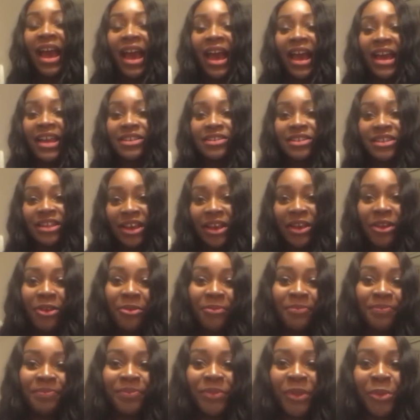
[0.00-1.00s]
and
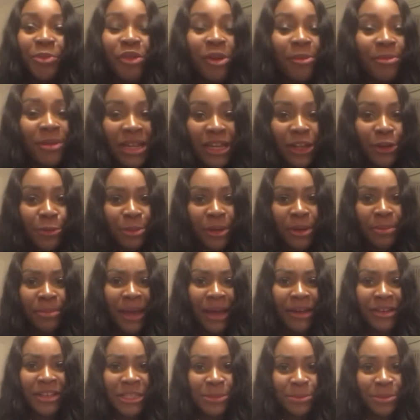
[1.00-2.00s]
probably a little bit
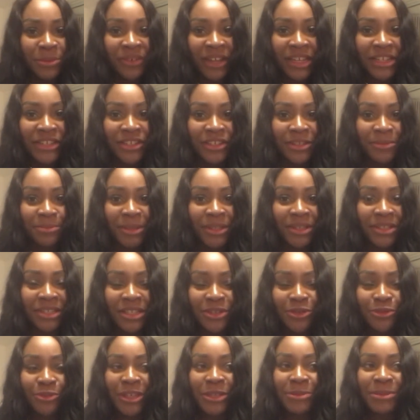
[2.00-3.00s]
about inspiration, because
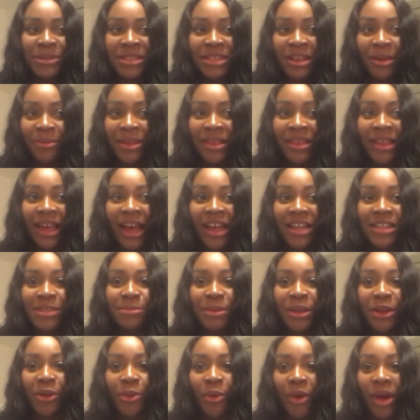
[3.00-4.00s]
it's always been something that has
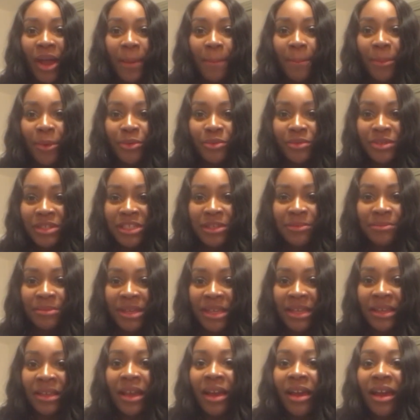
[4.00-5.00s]
been quite important to
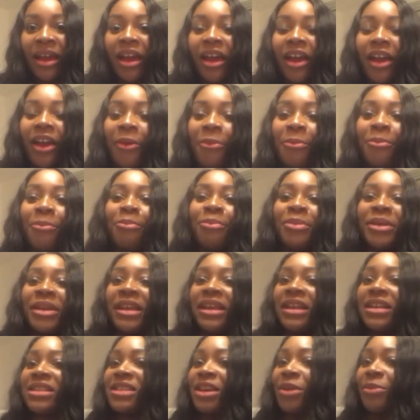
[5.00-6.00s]
me,
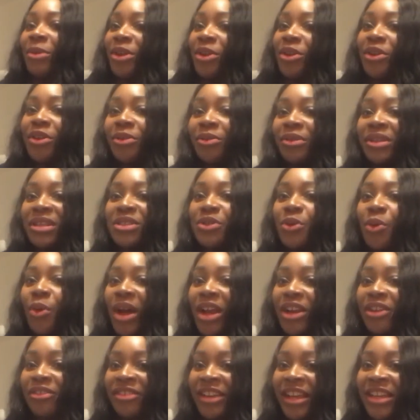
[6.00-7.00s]
being someone who is
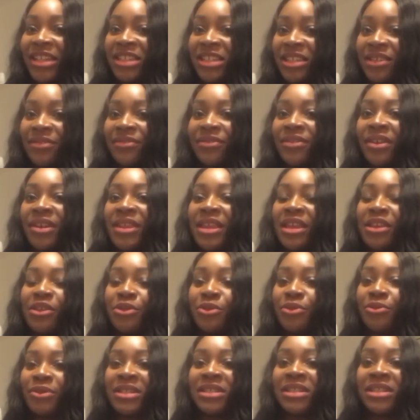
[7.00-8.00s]
quite creative. I think you
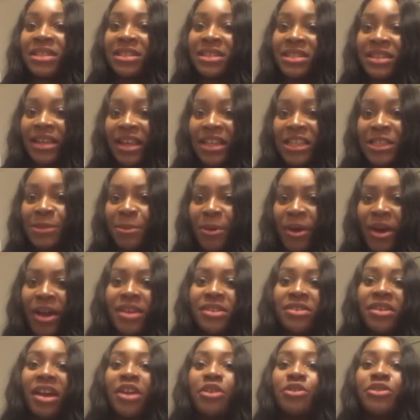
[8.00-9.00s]
always need to stay
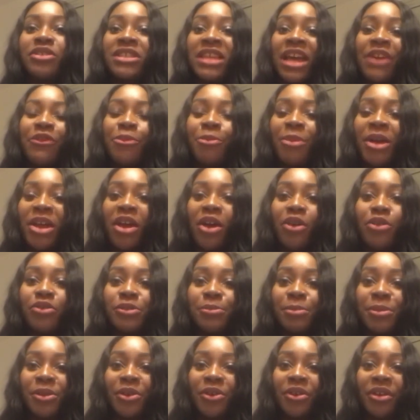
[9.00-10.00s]
inspired. I used to have on my old
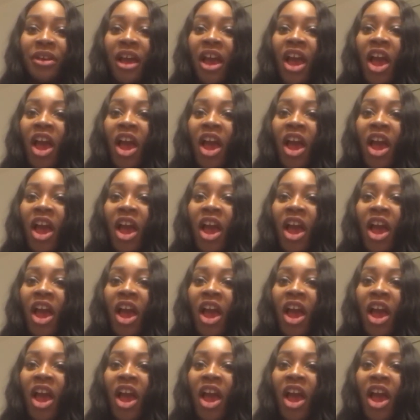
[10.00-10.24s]
blog